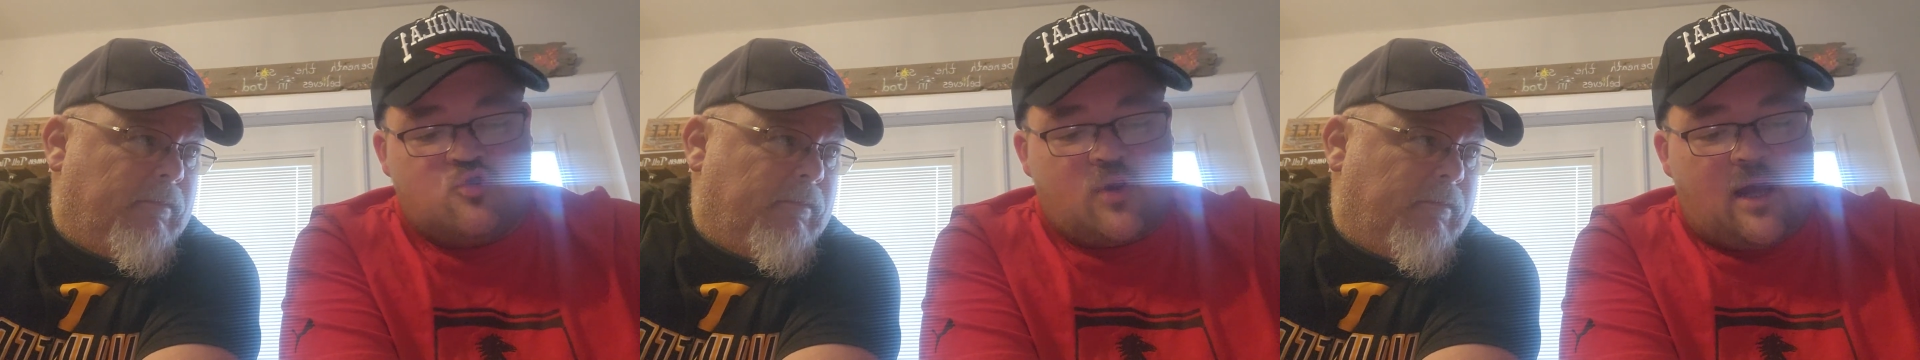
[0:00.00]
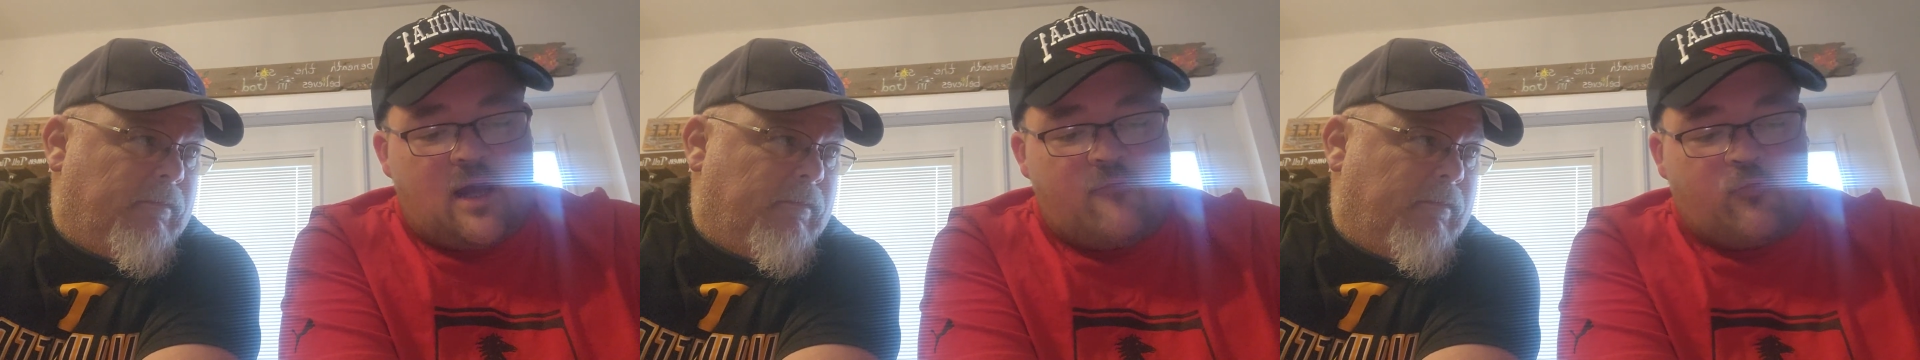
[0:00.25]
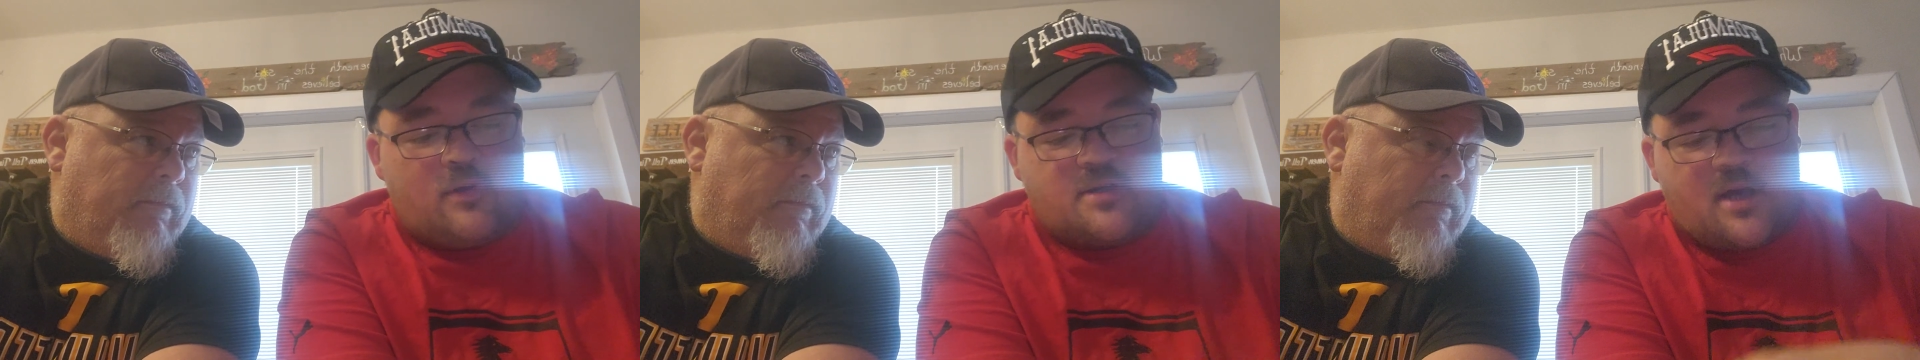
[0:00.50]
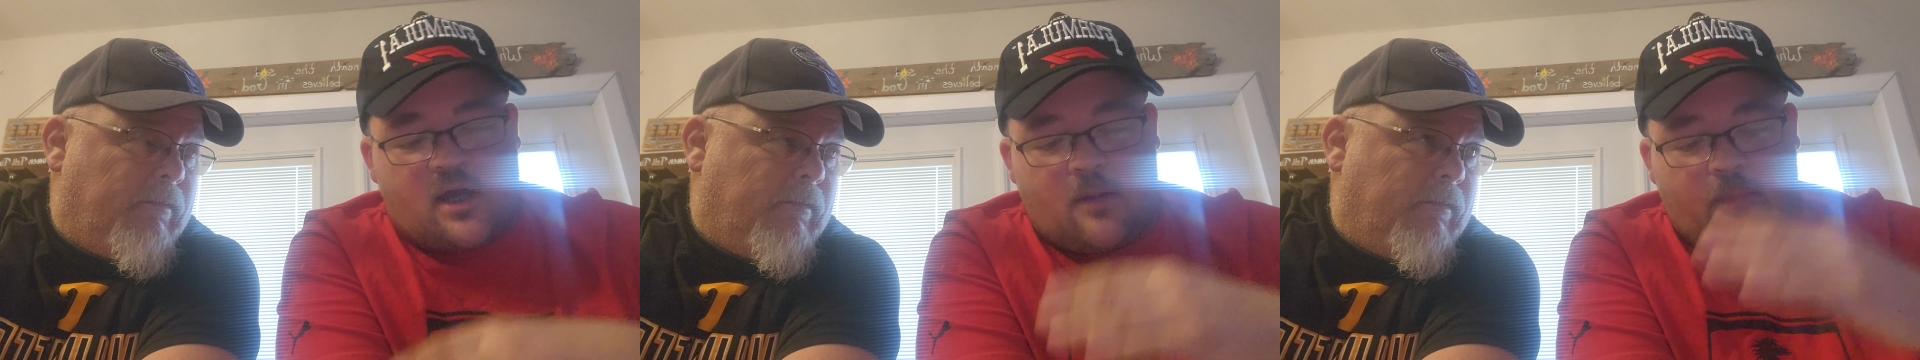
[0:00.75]
draft. We're
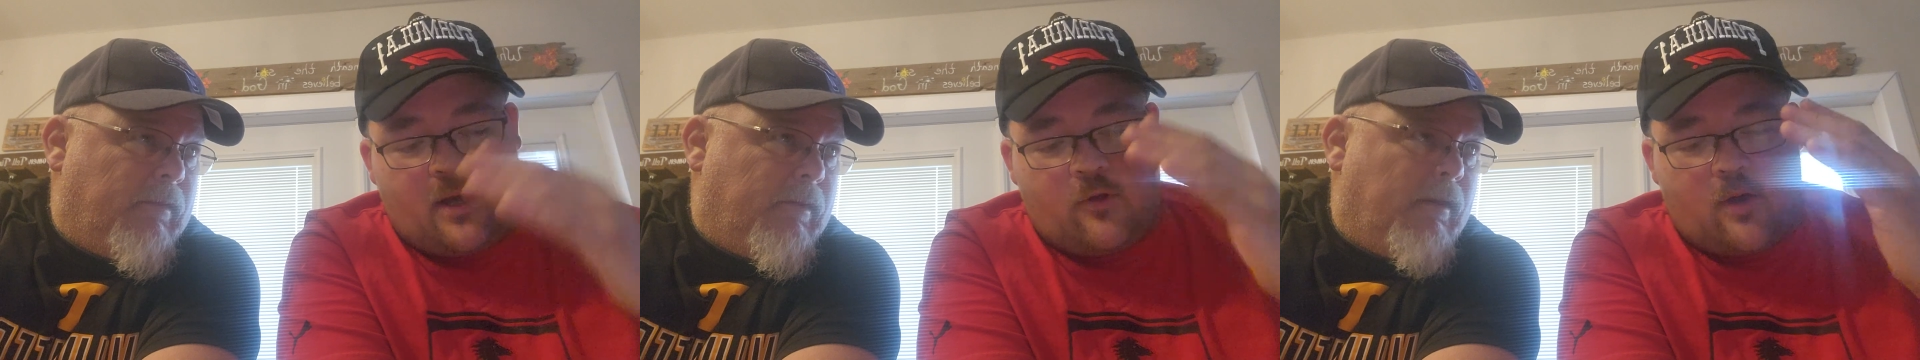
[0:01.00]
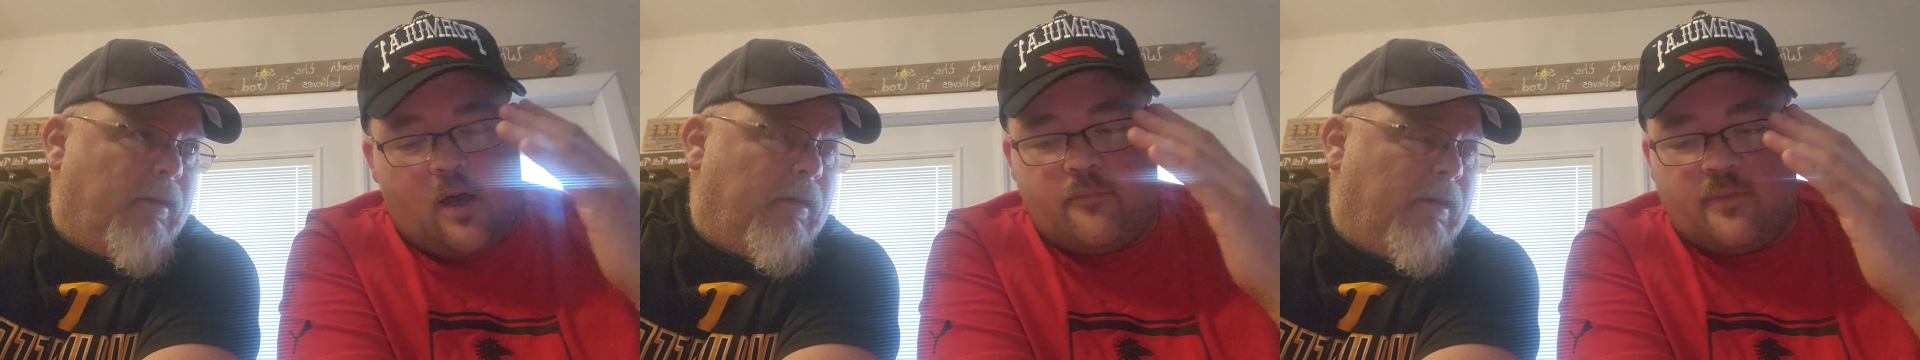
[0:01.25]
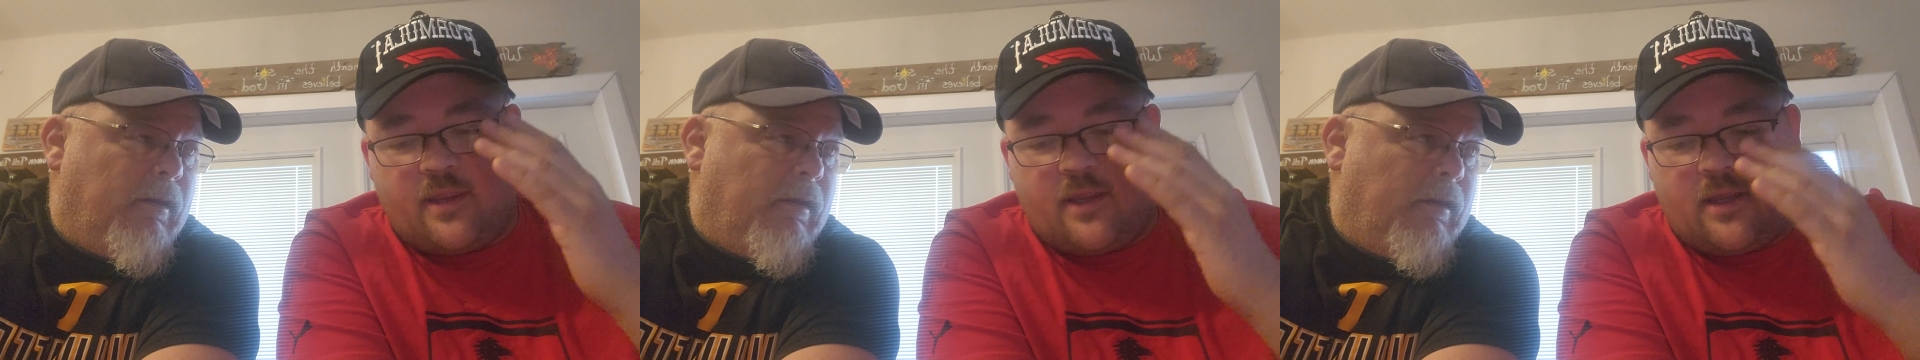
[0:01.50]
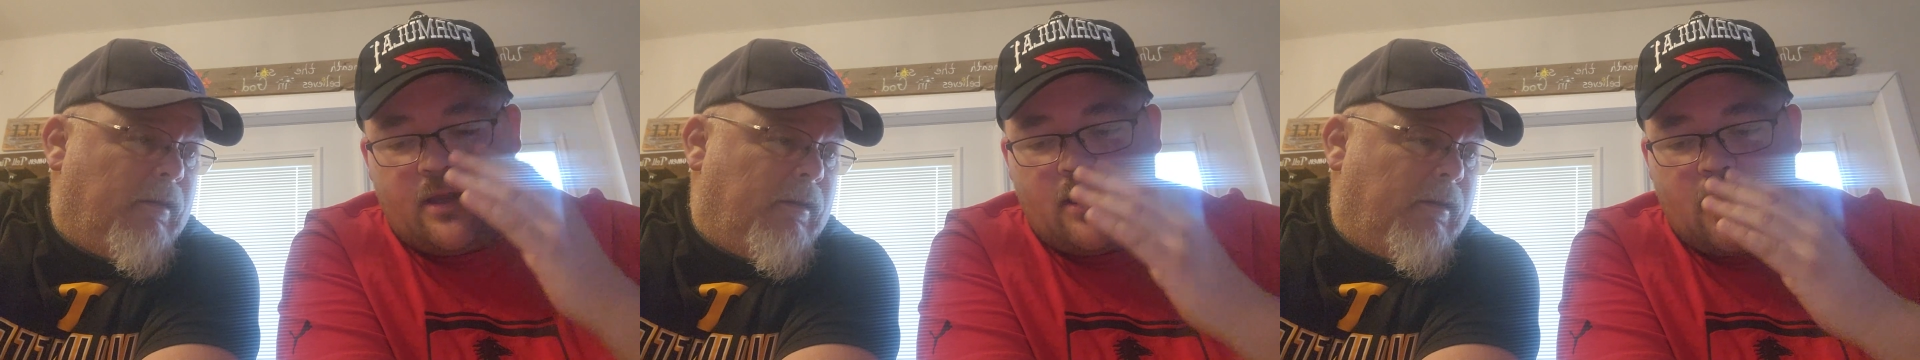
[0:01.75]
gonna talk about
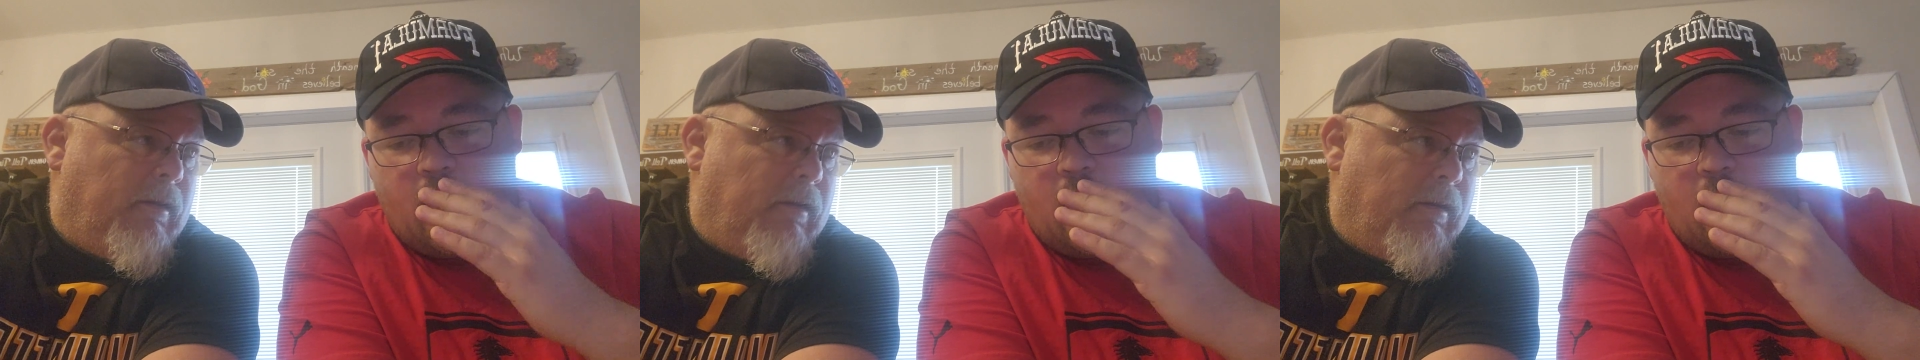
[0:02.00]
the